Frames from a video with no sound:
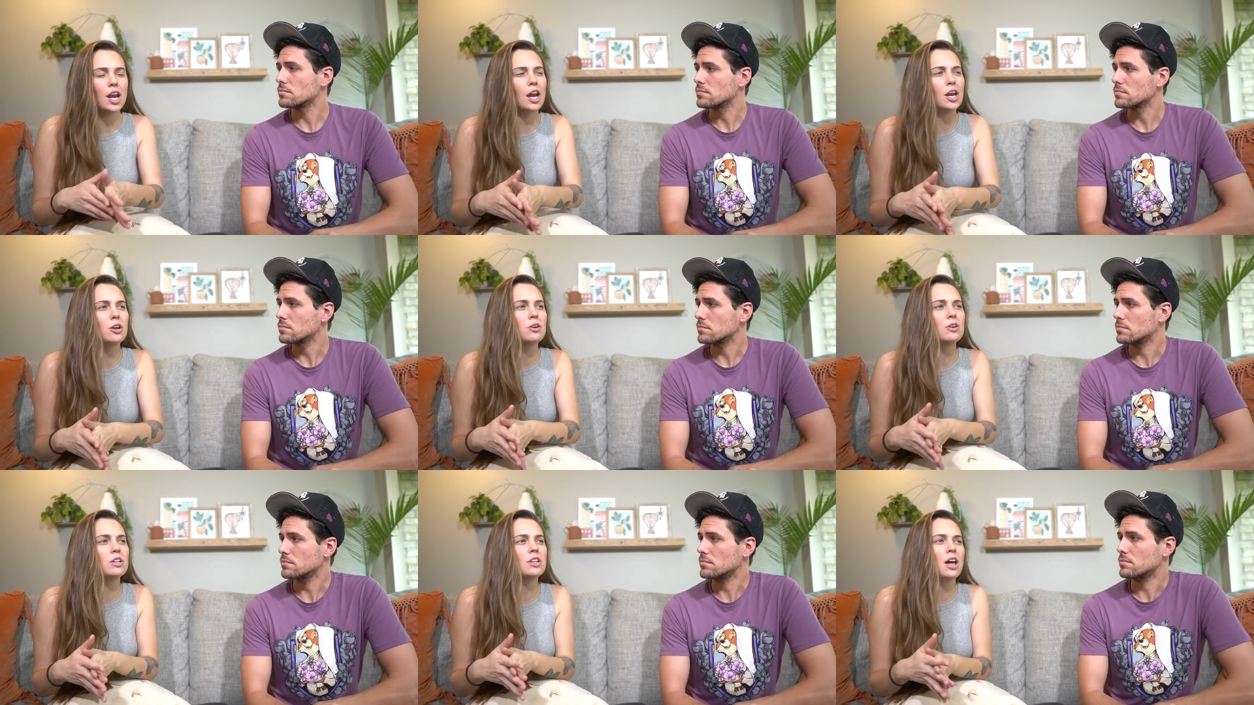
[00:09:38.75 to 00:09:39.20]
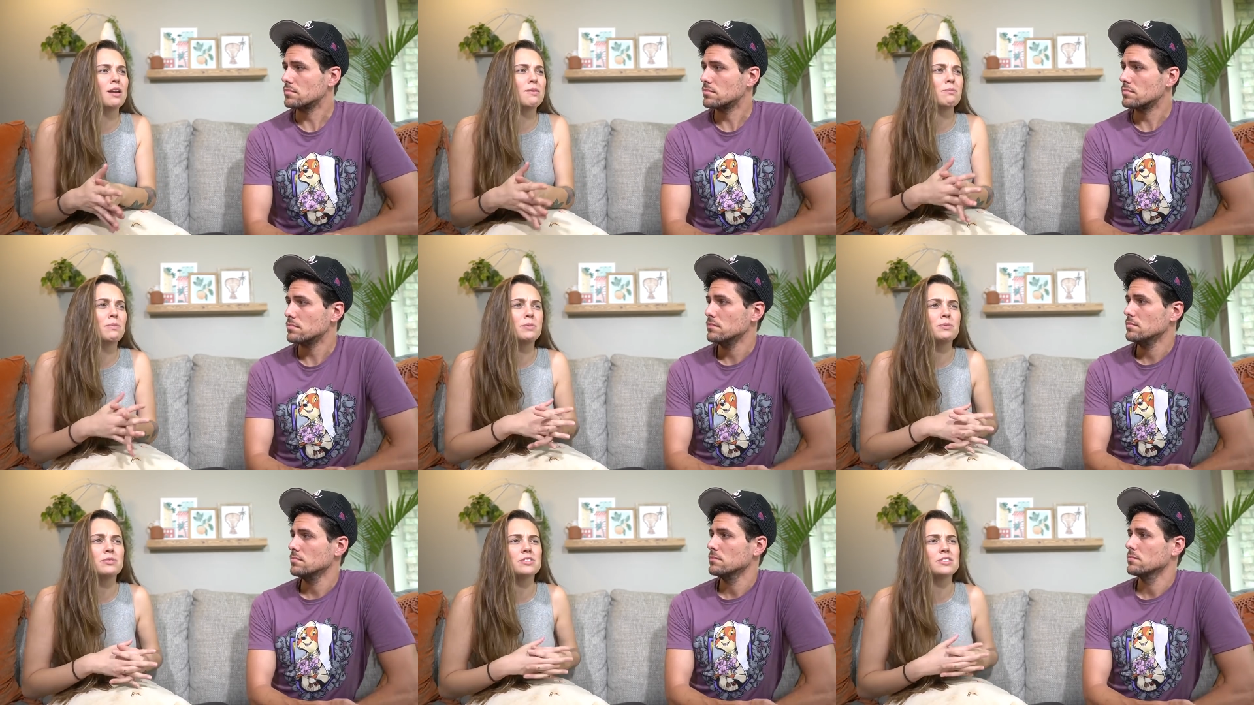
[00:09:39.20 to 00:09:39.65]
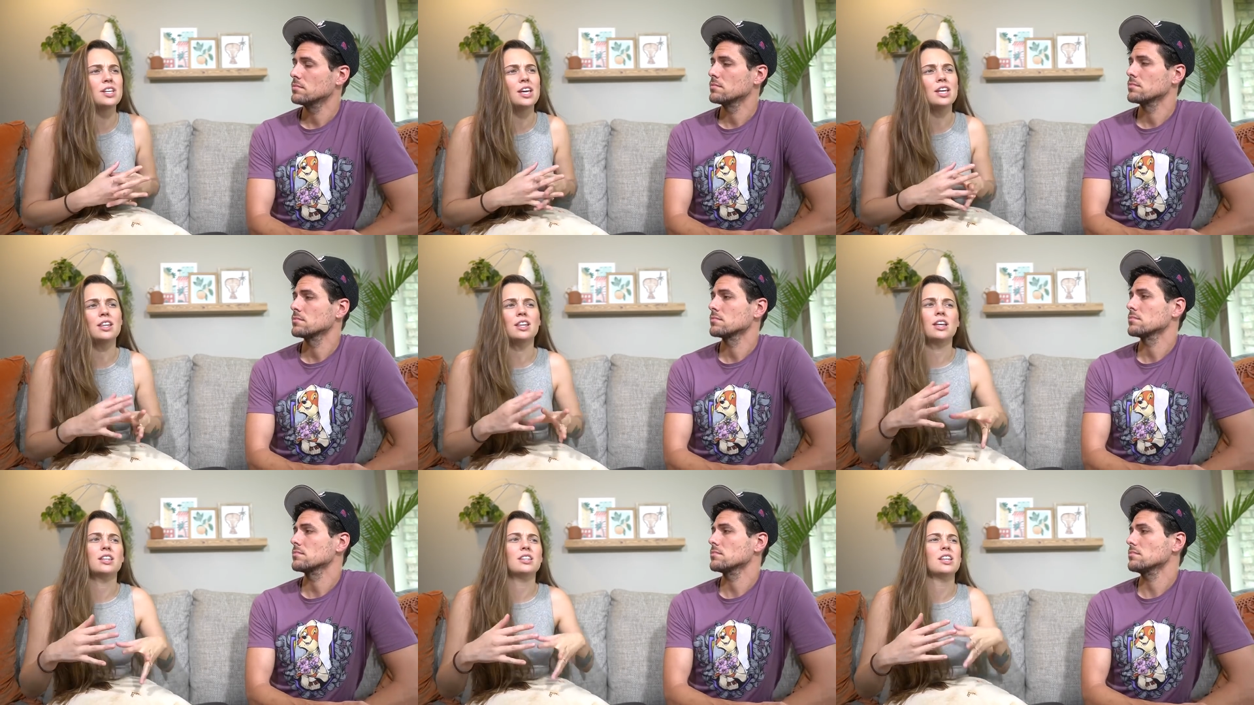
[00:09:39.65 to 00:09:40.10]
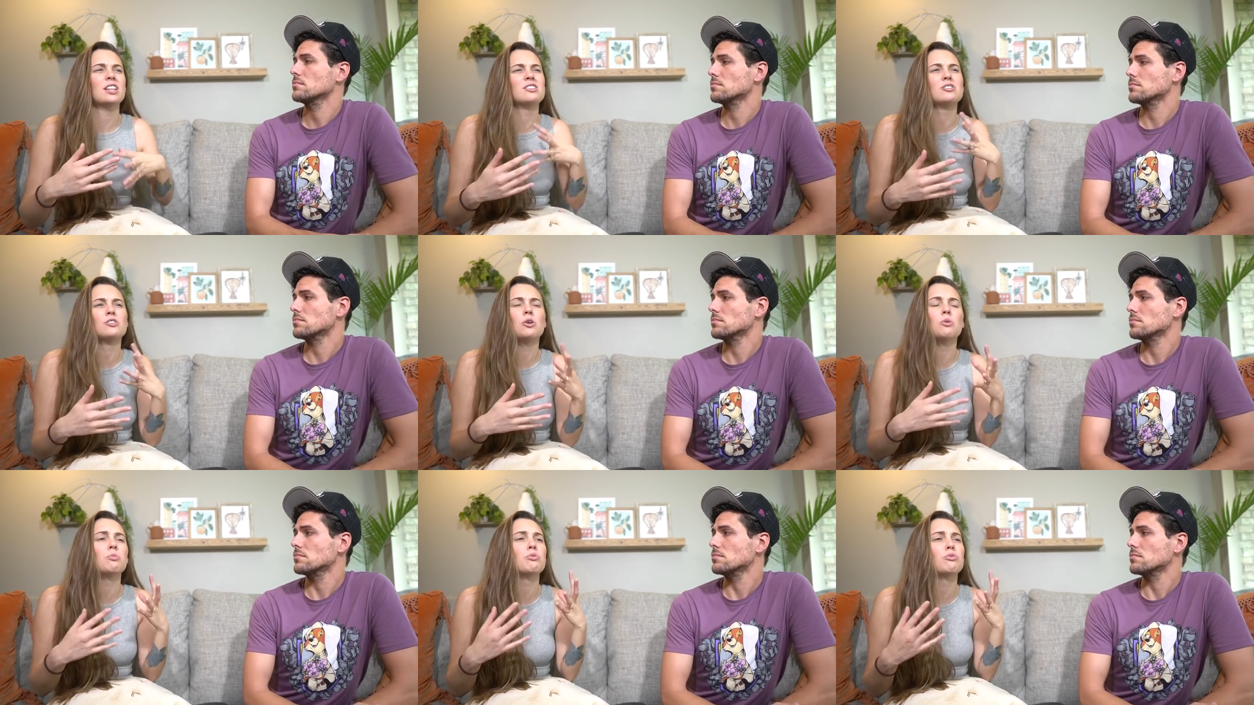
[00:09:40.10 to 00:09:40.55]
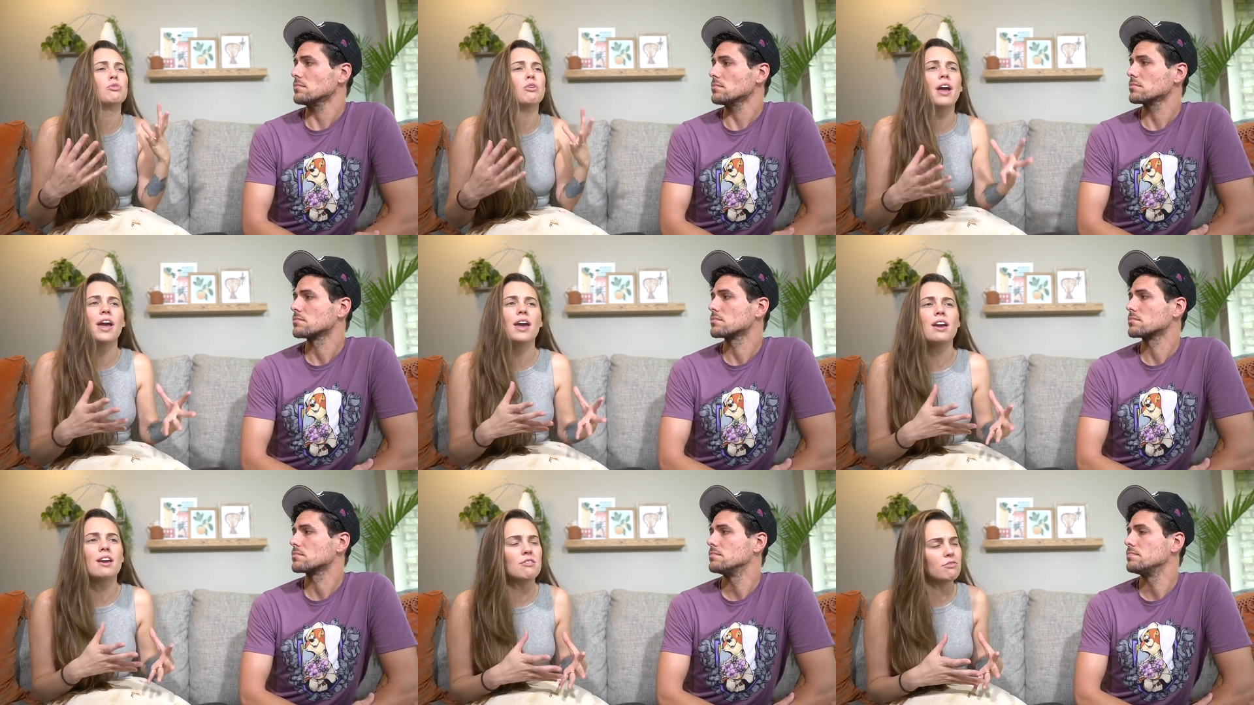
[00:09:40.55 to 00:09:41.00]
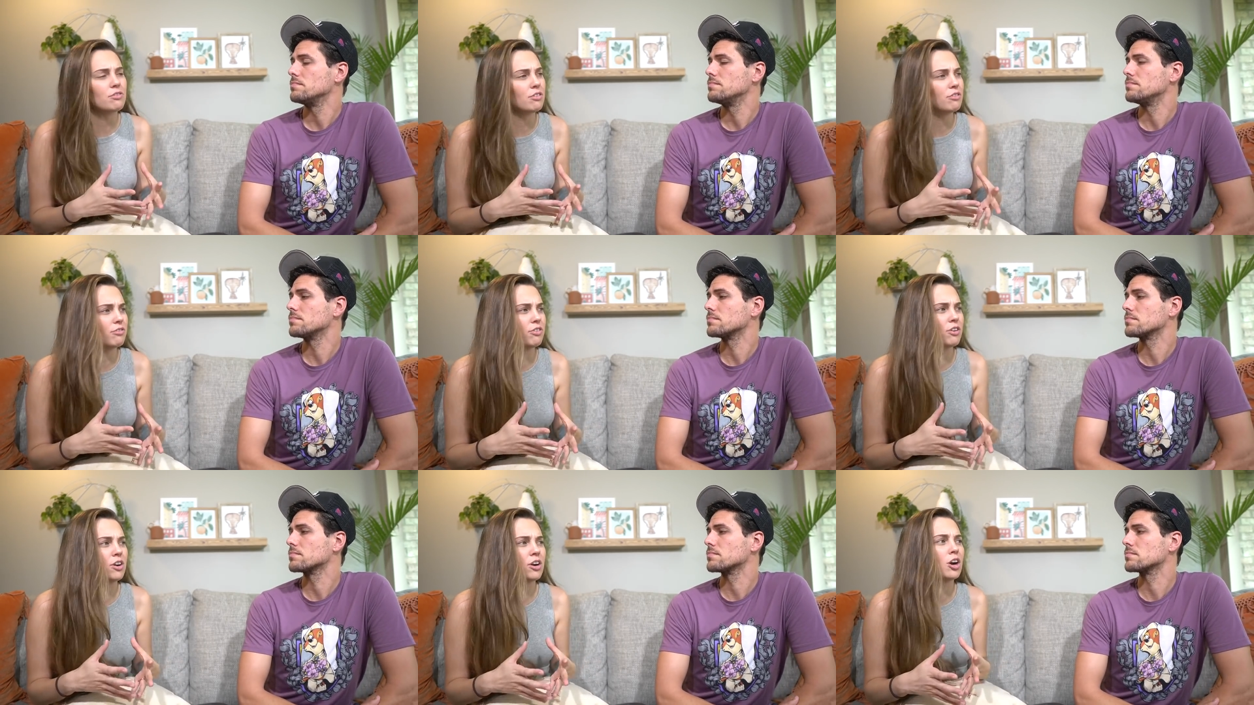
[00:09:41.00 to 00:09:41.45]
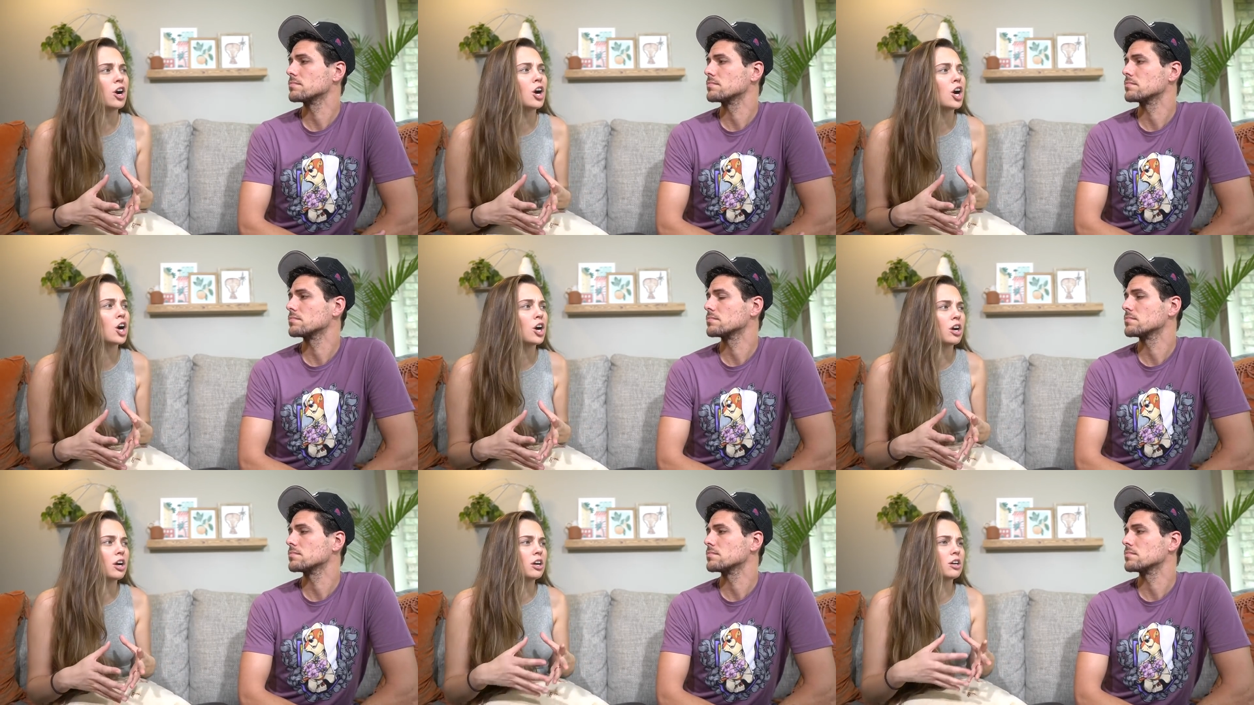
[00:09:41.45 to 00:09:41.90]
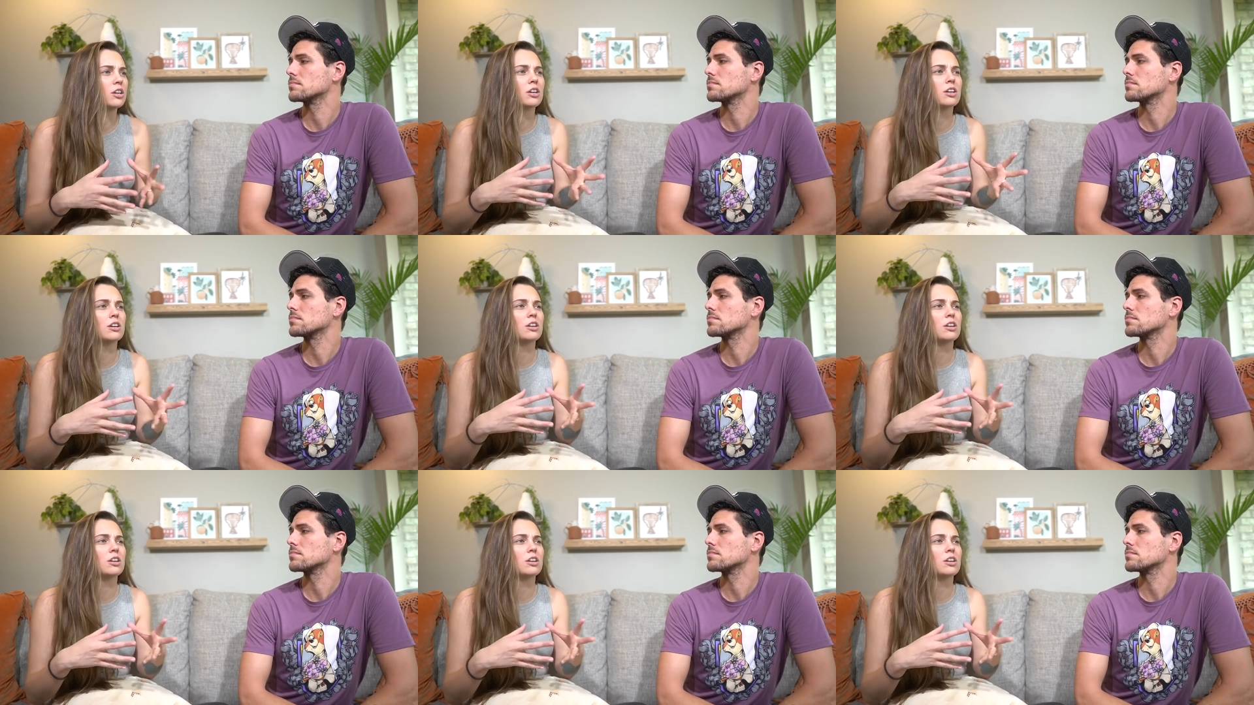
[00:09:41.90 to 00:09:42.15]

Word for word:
Speaker 1: And I know a lot of people say, like, that's so brave of her, or,